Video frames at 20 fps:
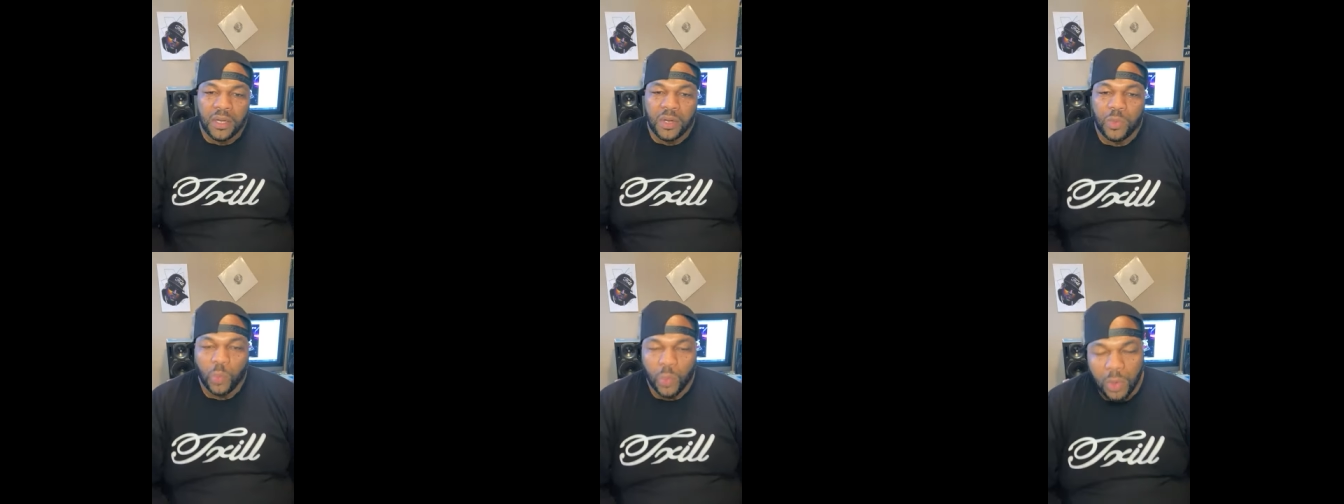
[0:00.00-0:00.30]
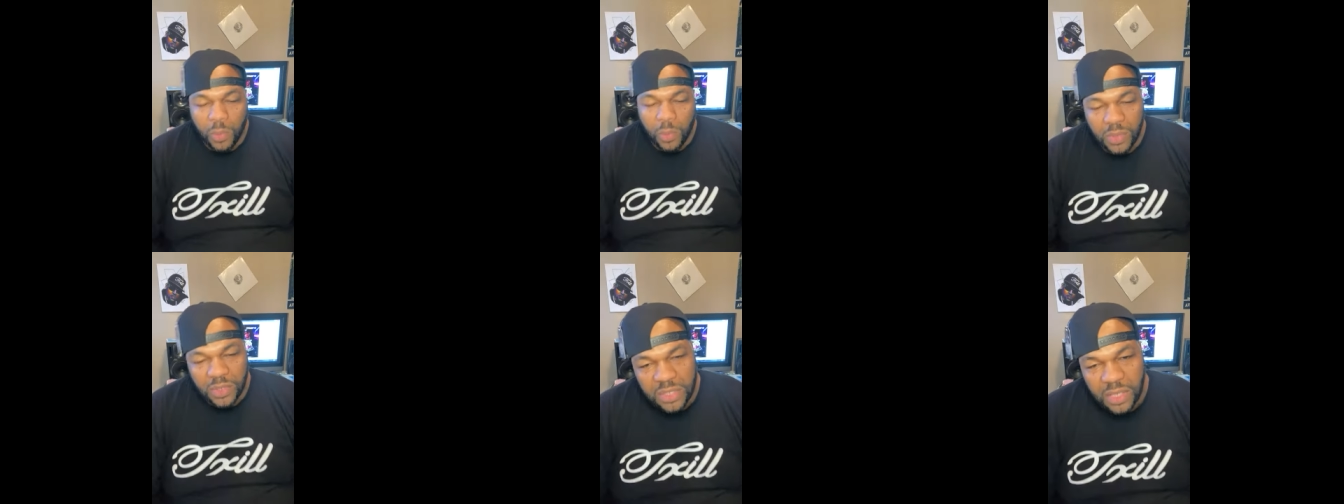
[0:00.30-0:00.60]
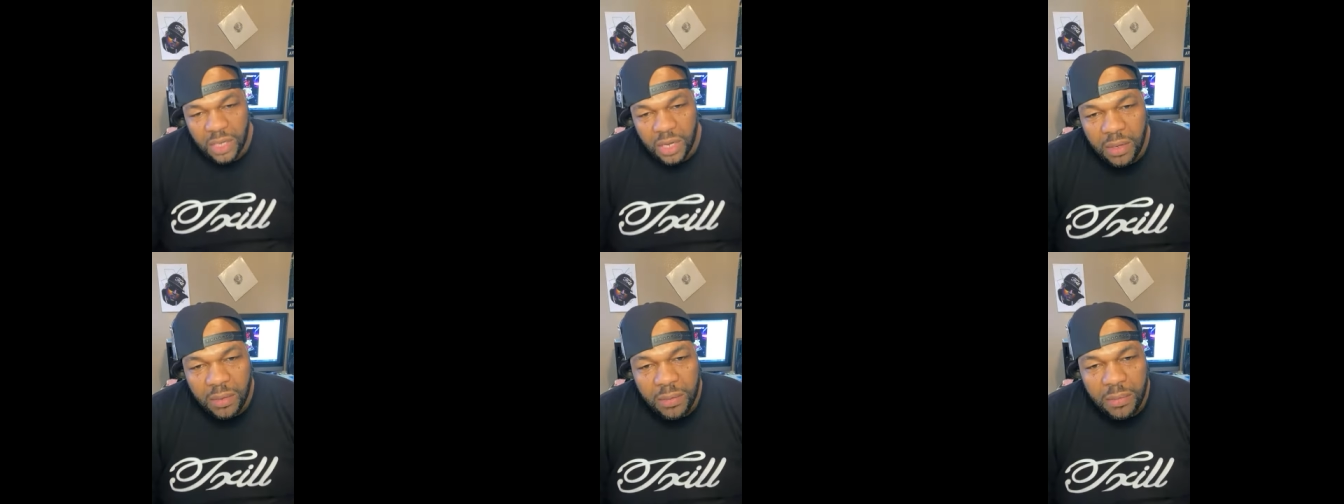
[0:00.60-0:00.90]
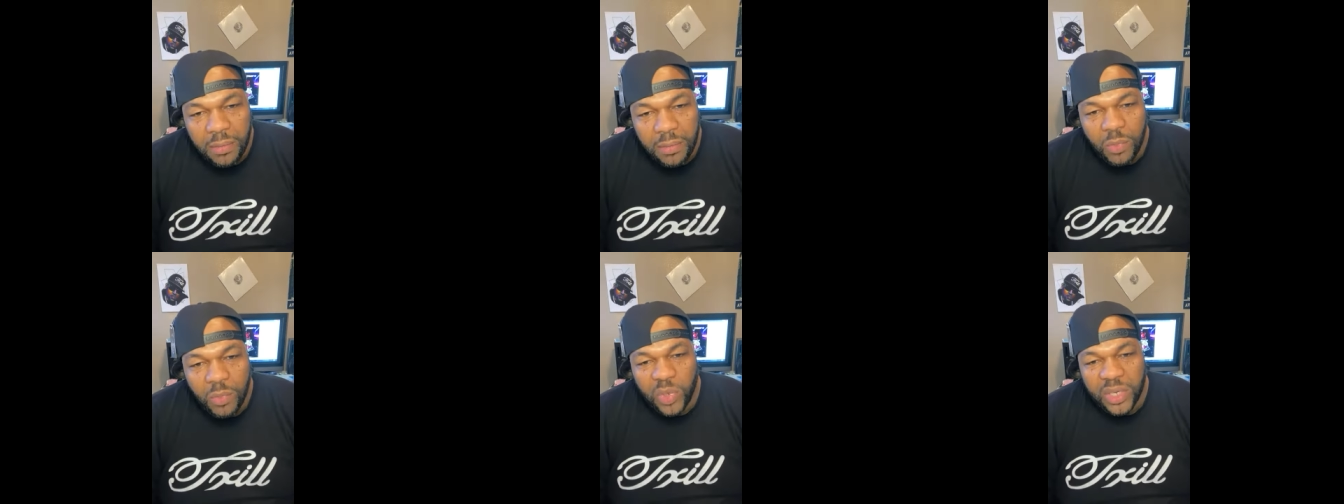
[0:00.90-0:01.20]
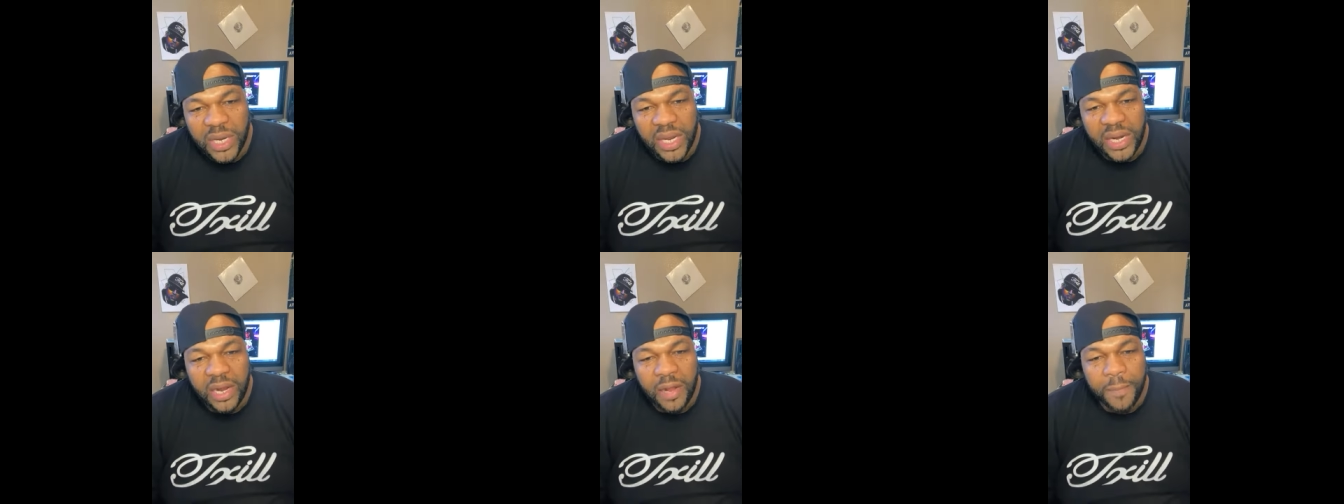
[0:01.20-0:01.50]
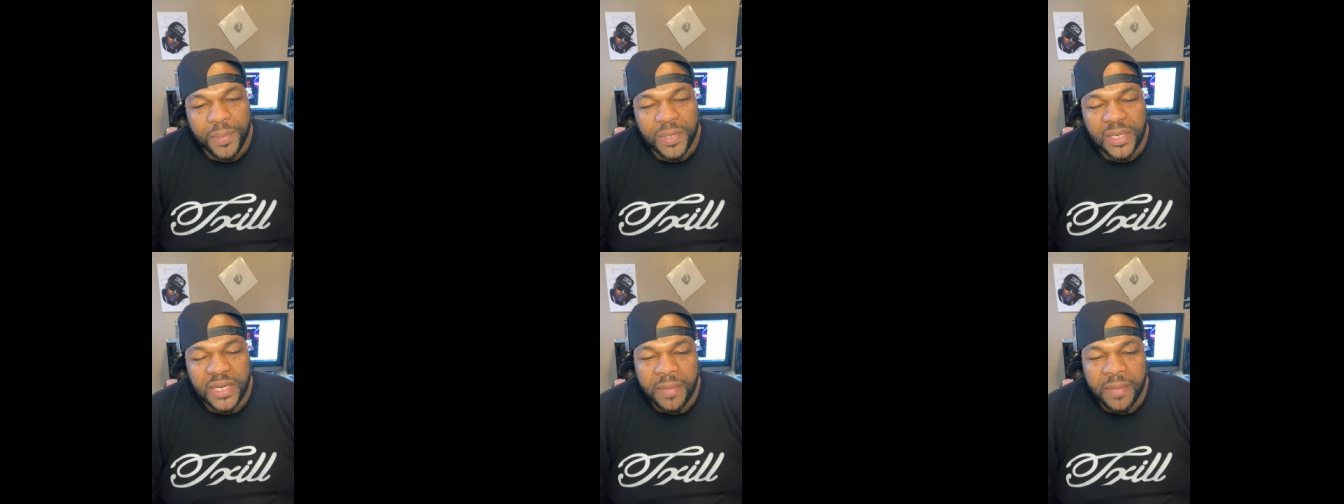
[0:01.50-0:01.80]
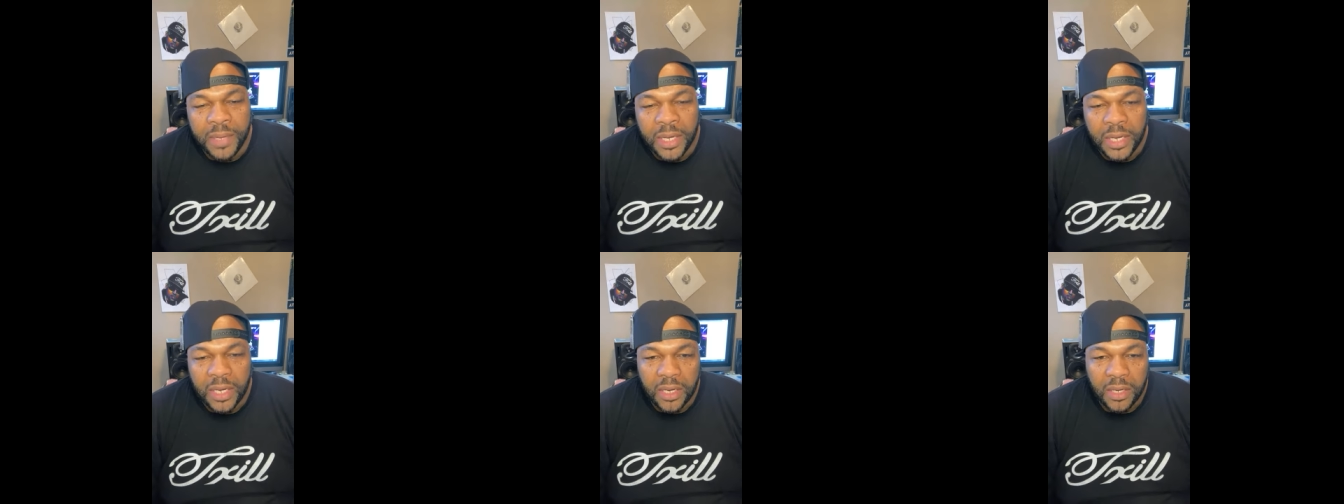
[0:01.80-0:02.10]
what was up with that
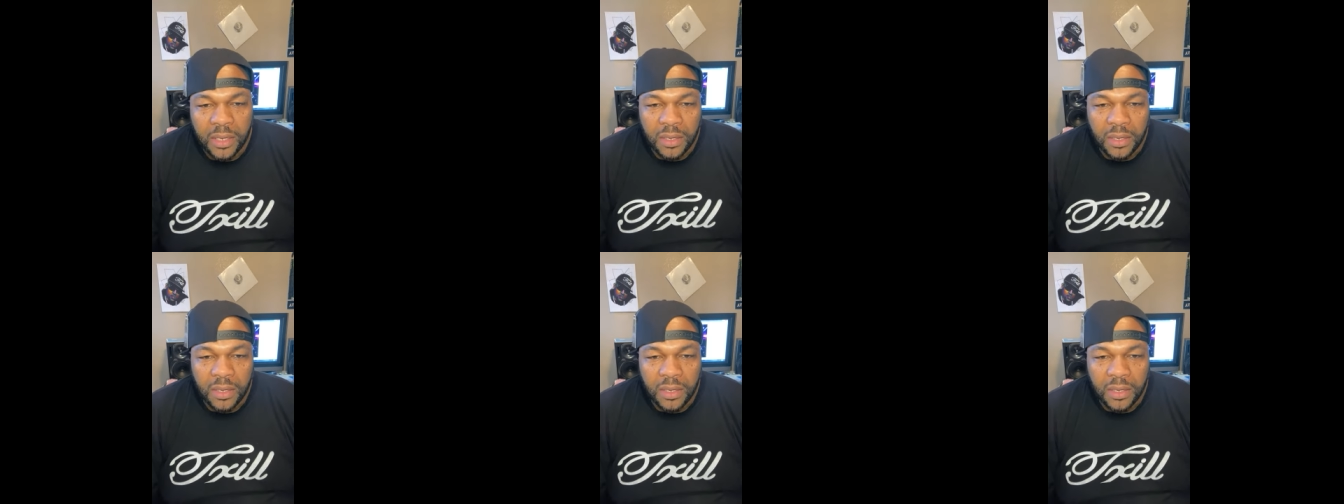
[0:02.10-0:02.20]
epidemic.